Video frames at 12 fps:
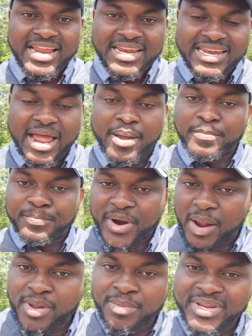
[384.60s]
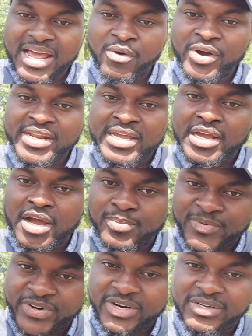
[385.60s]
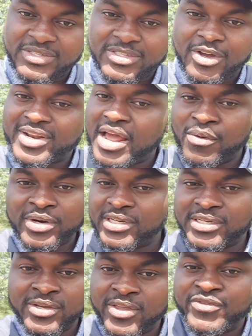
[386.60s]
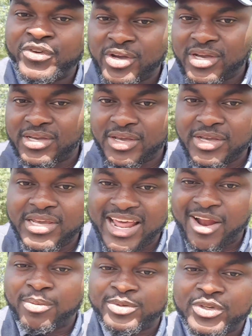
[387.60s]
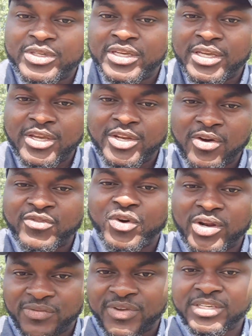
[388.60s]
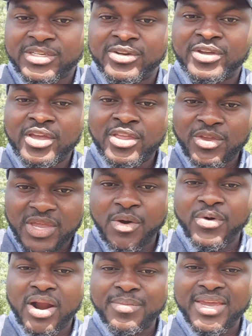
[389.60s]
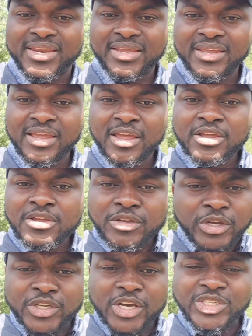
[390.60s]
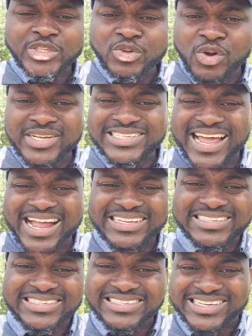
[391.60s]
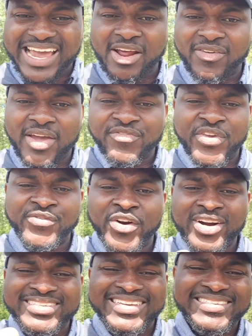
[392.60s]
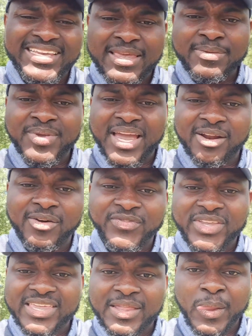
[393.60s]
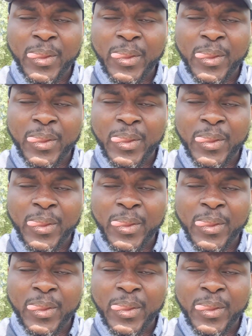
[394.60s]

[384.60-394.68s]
That probably maybe that one didn't come first, or that one didn't even get up to the enough qualification. You get what I mean? You just know that kind of like favoritism kind of thing.